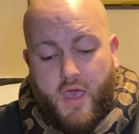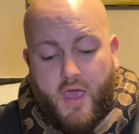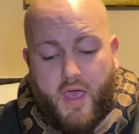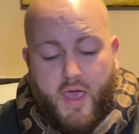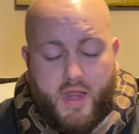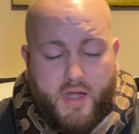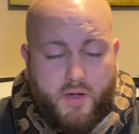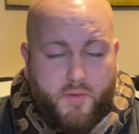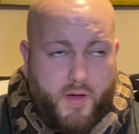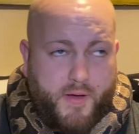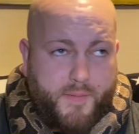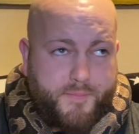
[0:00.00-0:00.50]

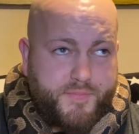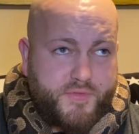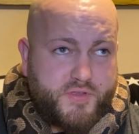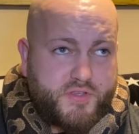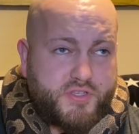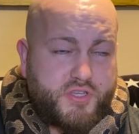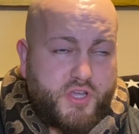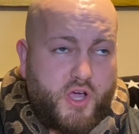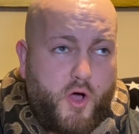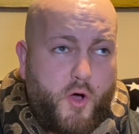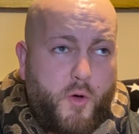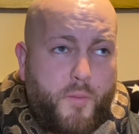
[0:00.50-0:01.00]
Anyway,
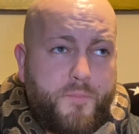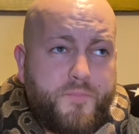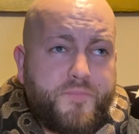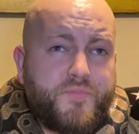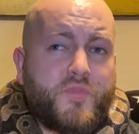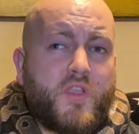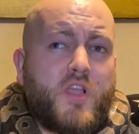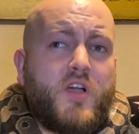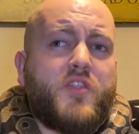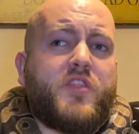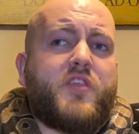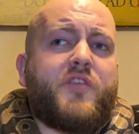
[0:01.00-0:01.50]
so
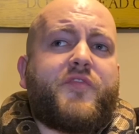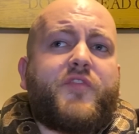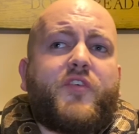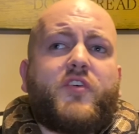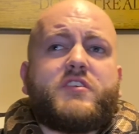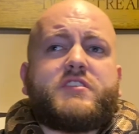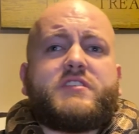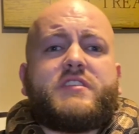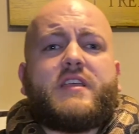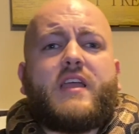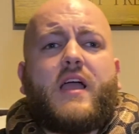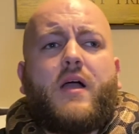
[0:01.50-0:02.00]
the
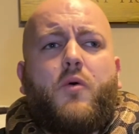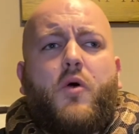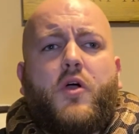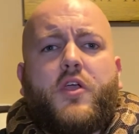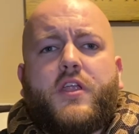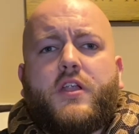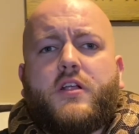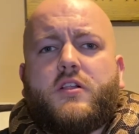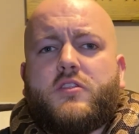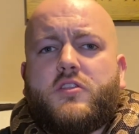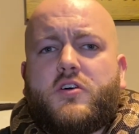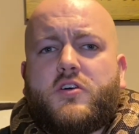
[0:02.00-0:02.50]
first thing I want you
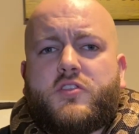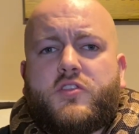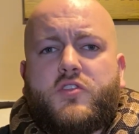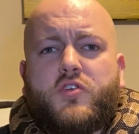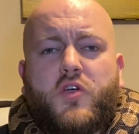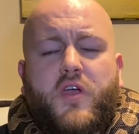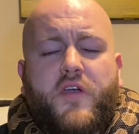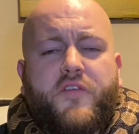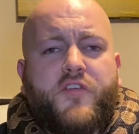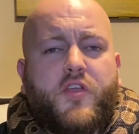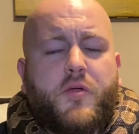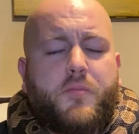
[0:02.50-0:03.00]
to look to
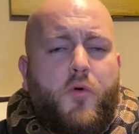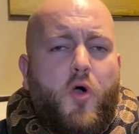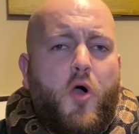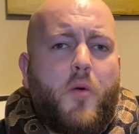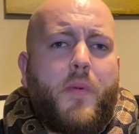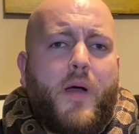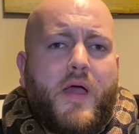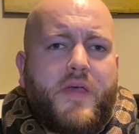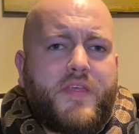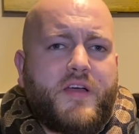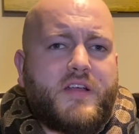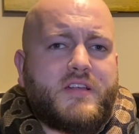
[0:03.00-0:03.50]
if your ball
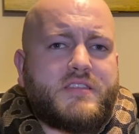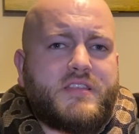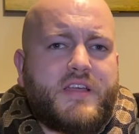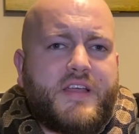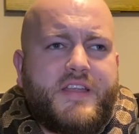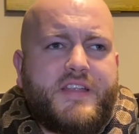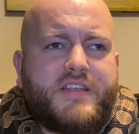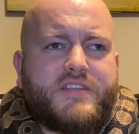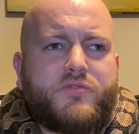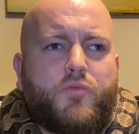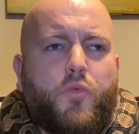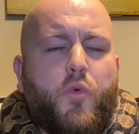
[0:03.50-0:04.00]
python is not
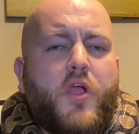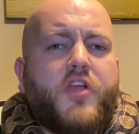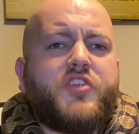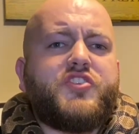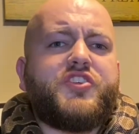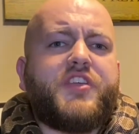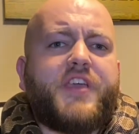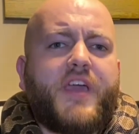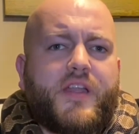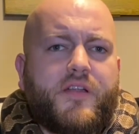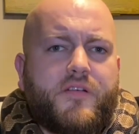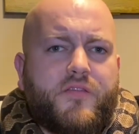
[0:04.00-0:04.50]
eating is where'd you
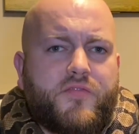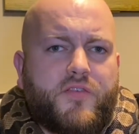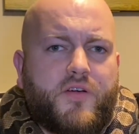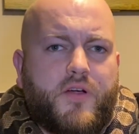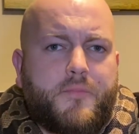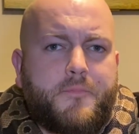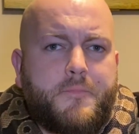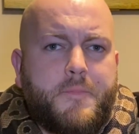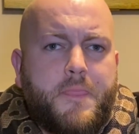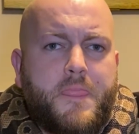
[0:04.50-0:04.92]
get it from?